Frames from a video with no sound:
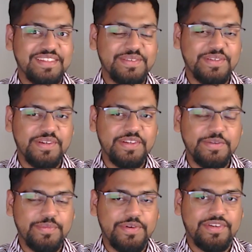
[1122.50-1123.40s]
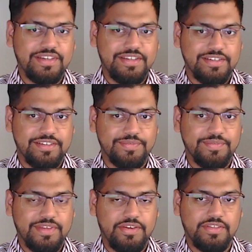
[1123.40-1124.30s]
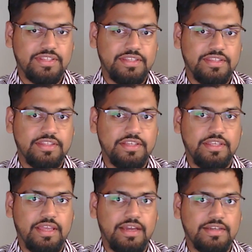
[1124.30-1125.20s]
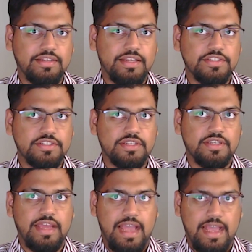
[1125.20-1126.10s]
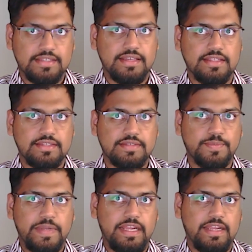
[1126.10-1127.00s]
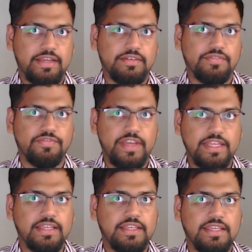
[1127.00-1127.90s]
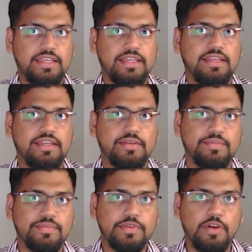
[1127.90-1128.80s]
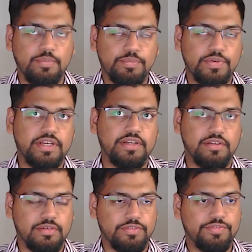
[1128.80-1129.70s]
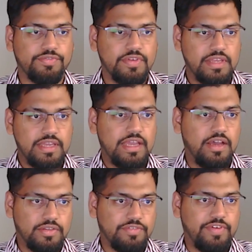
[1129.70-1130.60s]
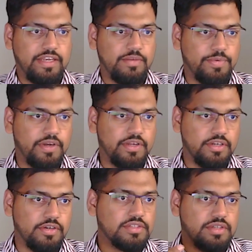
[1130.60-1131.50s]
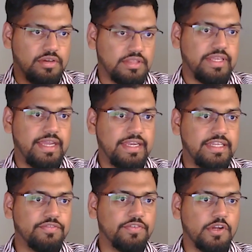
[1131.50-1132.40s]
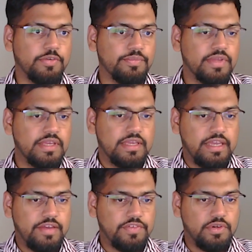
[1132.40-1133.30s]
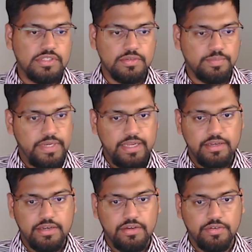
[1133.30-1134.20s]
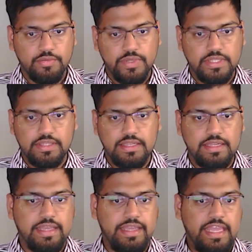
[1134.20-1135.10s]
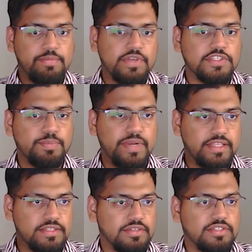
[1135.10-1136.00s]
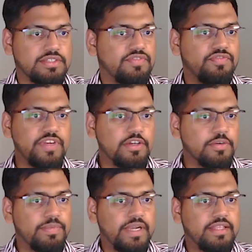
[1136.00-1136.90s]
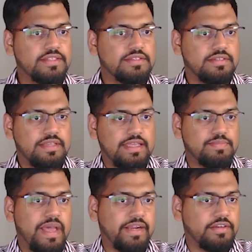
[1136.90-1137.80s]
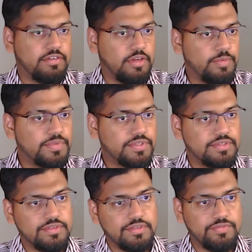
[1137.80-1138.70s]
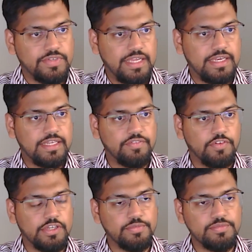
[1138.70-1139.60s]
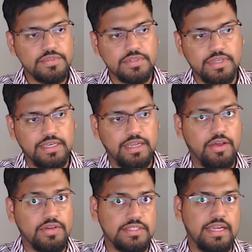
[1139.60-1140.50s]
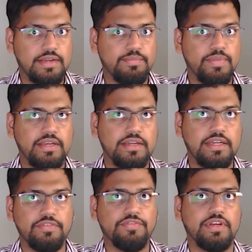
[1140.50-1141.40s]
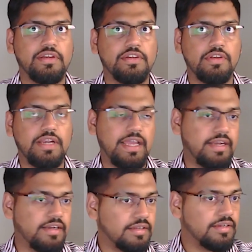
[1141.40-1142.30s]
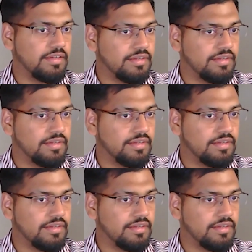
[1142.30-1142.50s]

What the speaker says: You're talking about how the Unreal Engine assets play like a very key component of how the final product looks on the LED volume. Have you also played around with like image plates or just video plates as backdrops with LED volumes? And how has that been different to light?